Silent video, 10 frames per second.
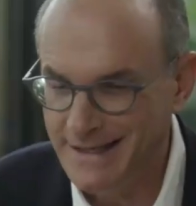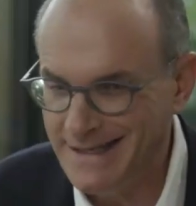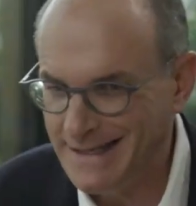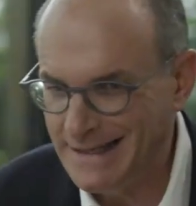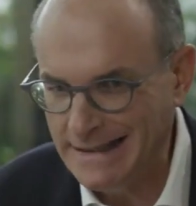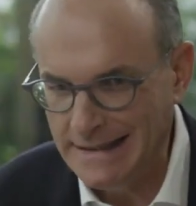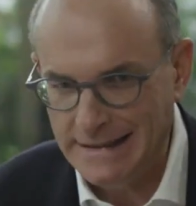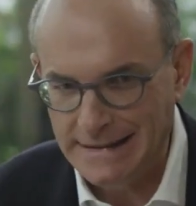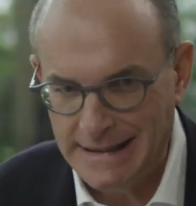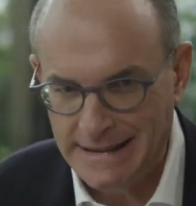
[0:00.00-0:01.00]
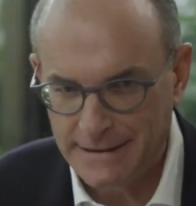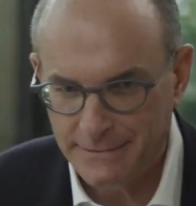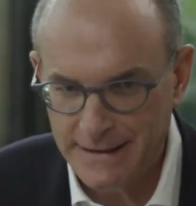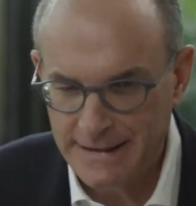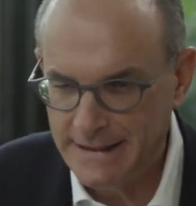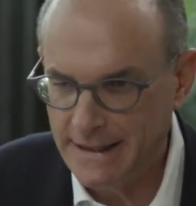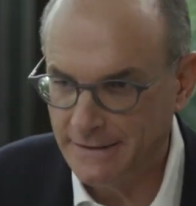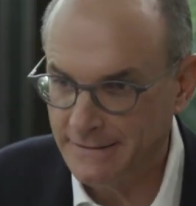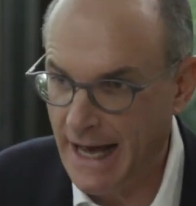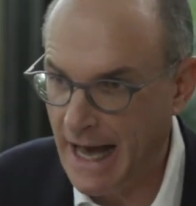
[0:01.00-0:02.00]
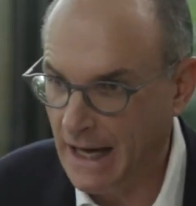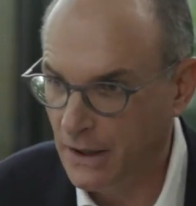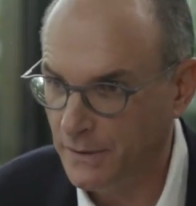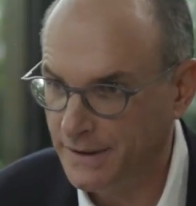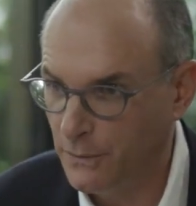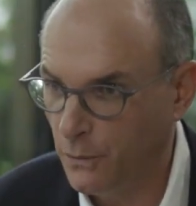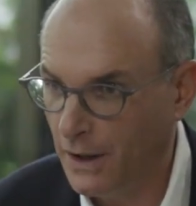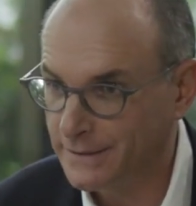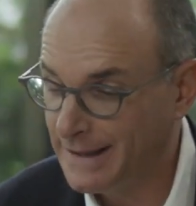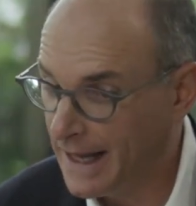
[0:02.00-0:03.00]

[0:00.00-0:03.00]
the nitty-gritty of the how and the what.